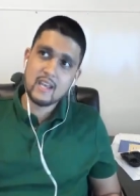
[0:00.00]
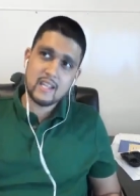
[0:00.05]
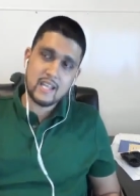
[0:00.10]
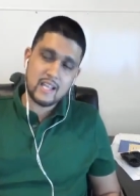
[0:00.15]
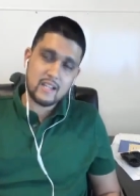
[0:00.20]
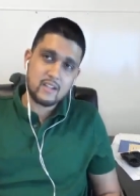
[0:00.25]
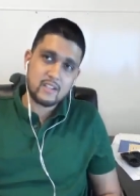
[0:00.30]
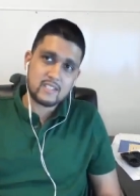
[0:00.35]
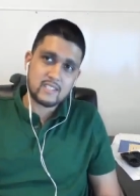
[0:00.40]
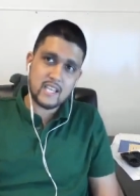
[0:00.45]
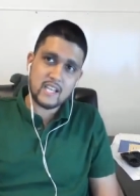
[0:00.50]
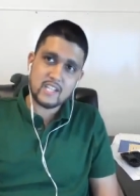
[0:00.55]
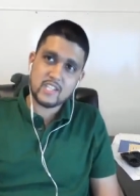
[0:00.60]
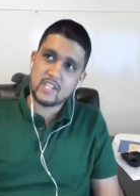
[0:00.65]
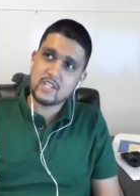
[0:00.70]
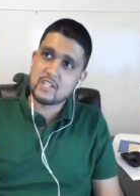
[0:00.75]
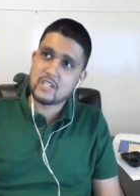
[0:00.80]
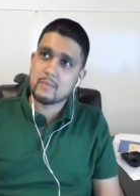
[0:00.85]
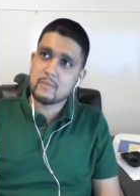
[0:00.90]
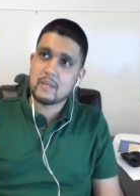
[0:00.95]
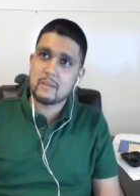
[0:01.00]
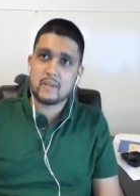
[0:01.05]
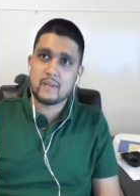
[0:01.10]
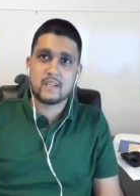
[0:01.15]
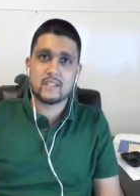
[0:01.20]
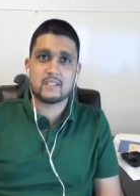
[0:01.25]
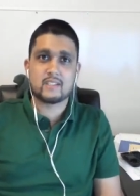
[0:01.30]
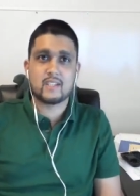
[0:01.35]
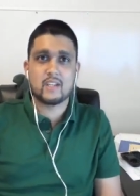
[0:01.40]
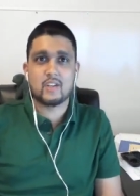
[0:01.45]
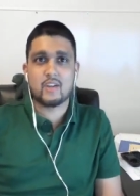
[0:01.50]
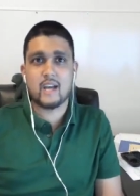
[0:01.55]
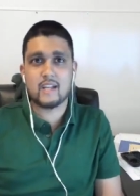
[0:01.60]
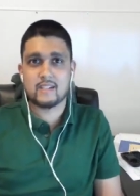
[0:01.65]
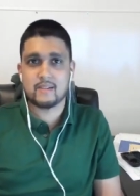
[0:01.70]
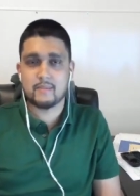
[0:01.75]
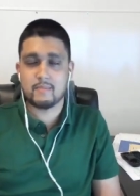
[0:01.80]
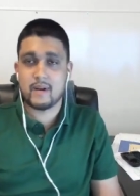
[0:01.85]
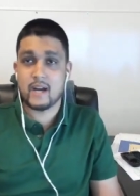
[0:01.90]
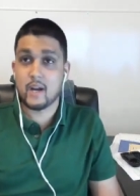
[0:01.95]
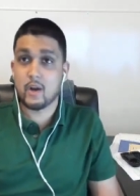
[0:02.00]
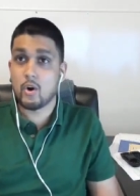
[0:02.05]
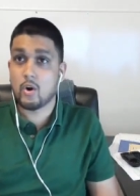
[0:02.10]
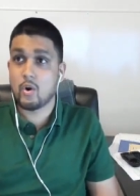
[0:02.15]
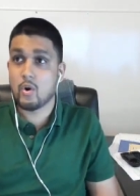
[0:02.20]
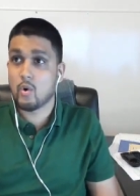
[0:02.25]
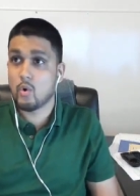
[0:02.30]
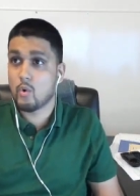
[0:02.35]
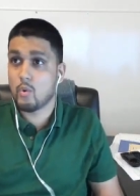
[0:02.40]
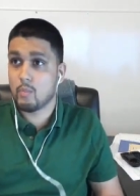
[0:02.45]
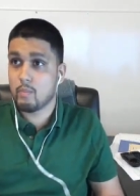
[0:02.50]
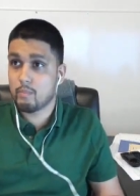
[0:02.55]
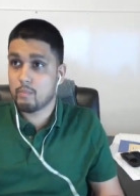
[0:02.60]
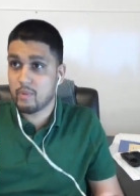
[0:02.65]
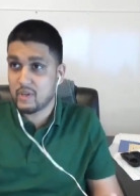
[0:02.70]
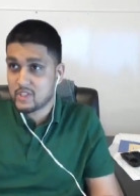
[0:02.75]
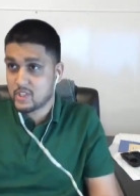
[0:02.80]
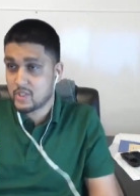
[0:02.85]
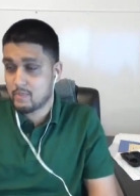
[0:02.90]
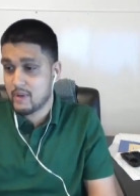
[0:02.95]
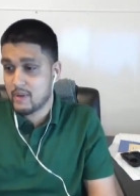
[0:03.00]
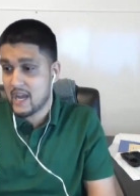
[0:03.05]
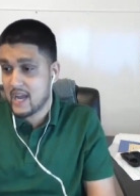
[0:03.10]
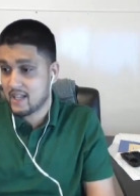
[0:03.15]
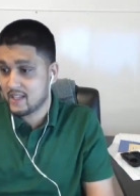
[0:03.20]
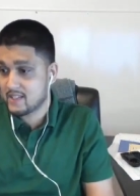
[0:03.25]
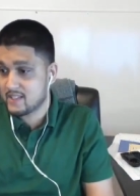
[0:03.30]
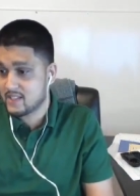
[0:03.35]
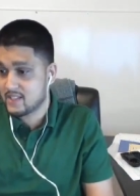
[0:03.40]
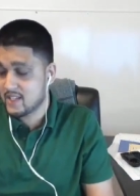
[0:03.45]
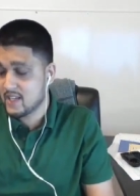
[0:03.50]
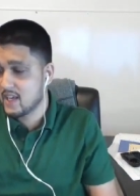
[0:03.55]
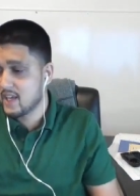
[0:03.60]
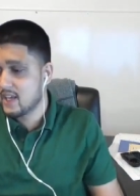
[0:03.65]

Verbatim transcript: that looked sketchy to me because then you had to buy a whole bunch of pallets.